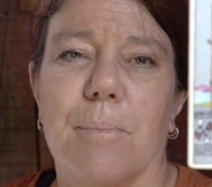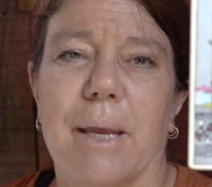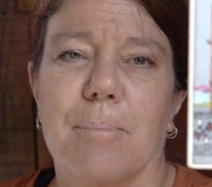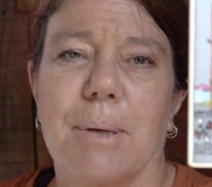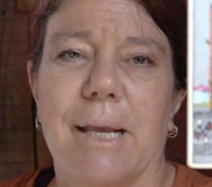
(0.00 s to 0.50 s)

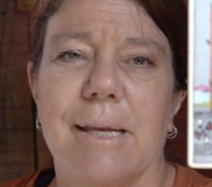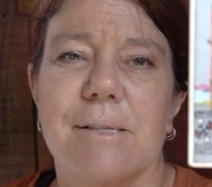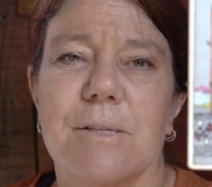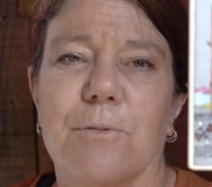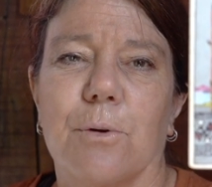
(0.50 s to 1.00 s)
make
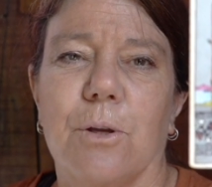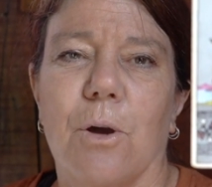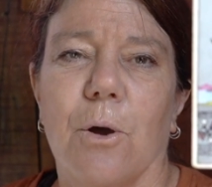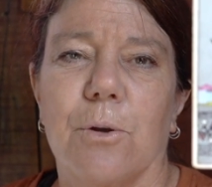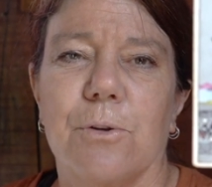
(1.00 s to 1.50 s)
plans for
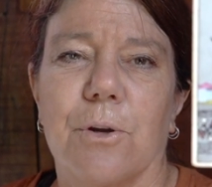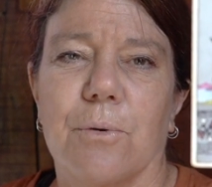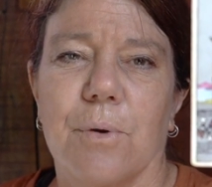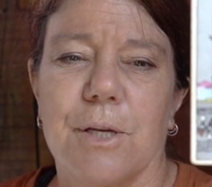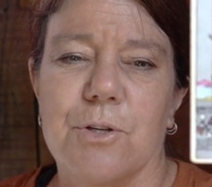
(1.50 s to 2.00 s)
your own
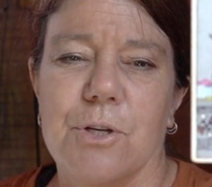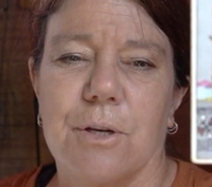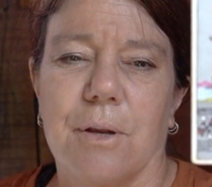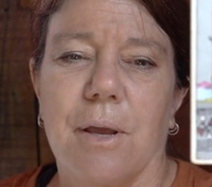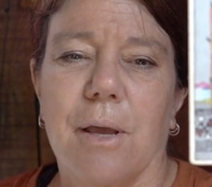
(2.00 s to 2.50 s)

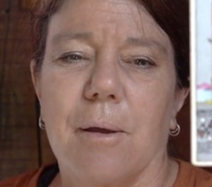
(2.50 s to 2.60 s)
direction,